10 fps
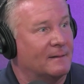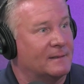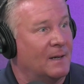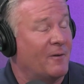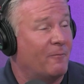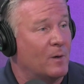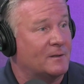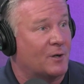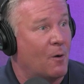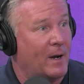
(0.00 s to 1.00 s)
some of what's
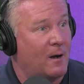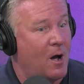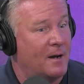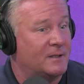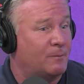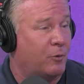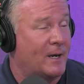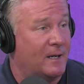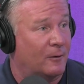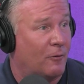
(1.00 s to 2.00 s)
going on, is
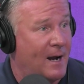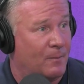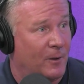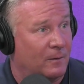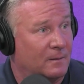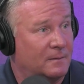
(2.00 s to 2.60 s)
pretty incredible.